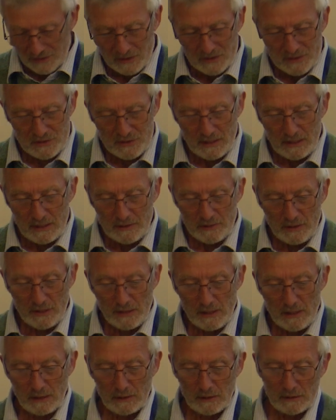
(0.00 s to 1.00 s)
estate
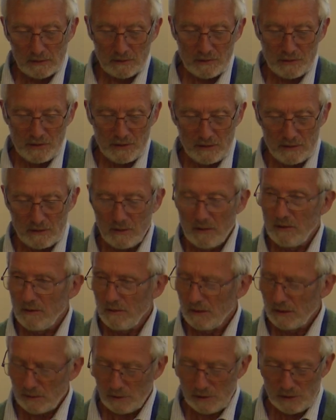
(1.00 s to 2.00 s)
there, and
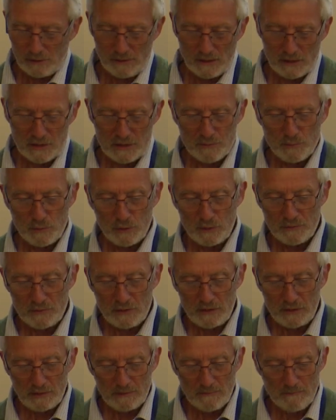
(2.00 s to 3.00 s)
little Corellas moved
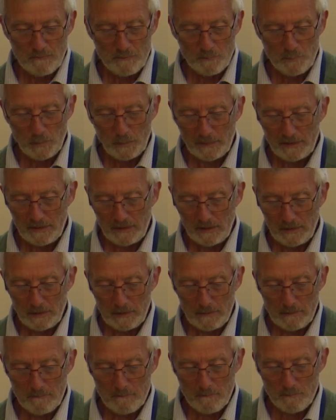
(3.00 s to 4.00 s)
in,
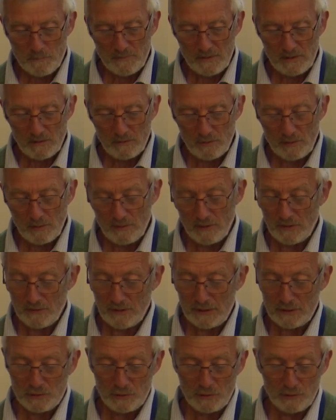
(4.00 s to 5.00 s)
and
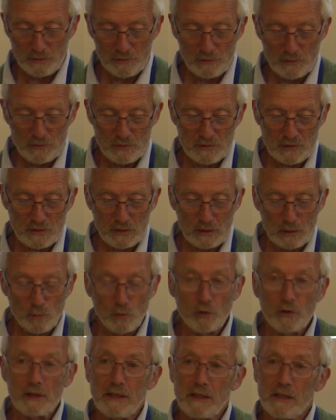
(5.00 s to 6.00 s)
they chewed through solar
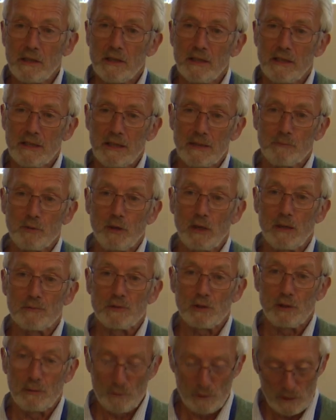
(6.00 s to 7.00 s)
water heating
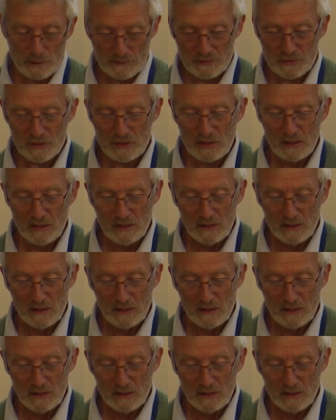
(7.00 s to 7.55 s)
pipes on roofs,